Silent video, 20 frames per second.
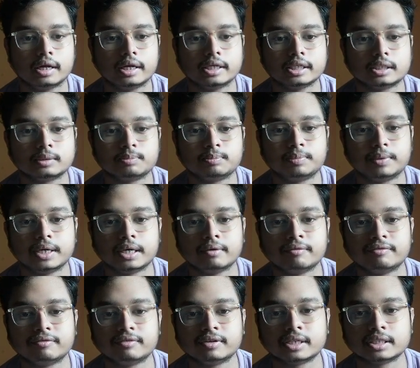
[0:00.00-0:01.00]
is
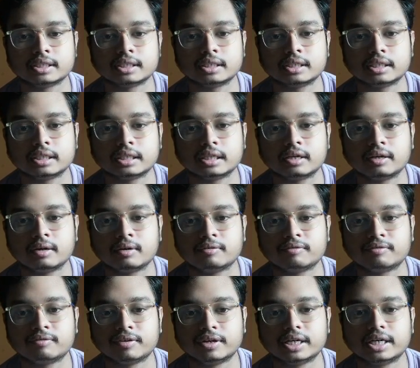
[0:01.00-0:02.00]
present in the
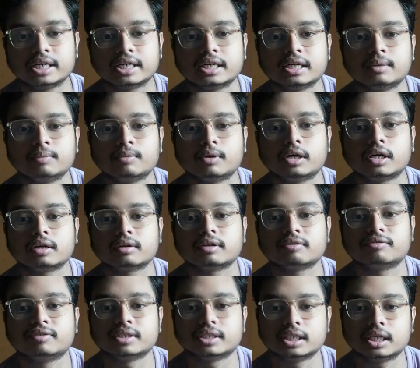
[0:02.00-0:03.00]
vertical bond of
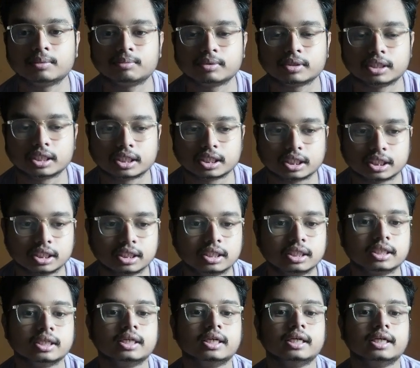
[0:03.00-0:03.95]
the Fischer projection,